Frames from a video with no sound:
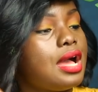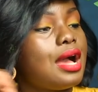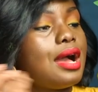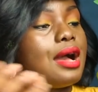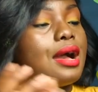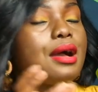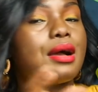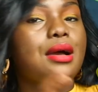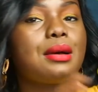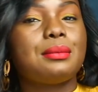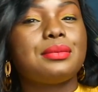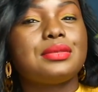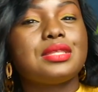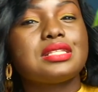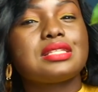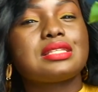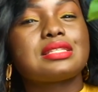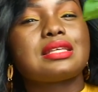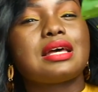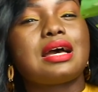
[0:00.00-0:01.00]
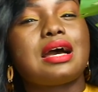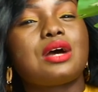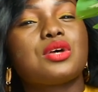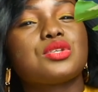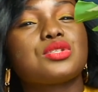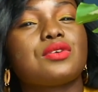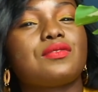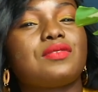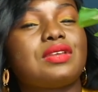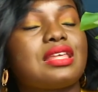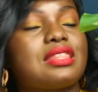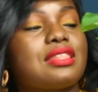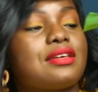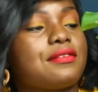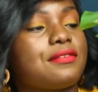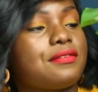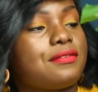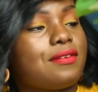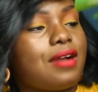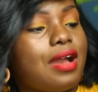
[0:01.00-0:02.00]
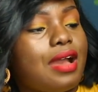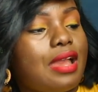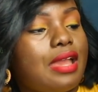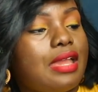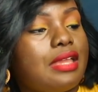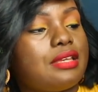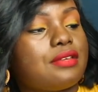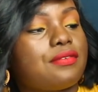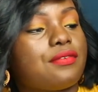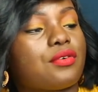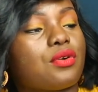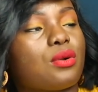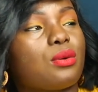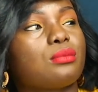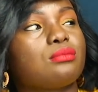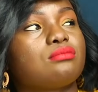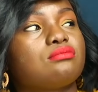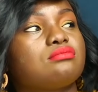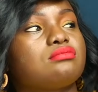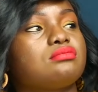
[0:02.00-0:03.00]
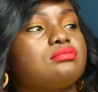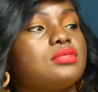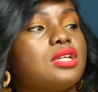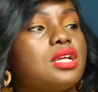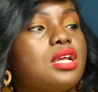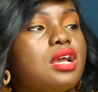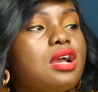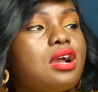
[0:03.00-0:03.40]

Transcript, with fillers: um, this is a house of leather find from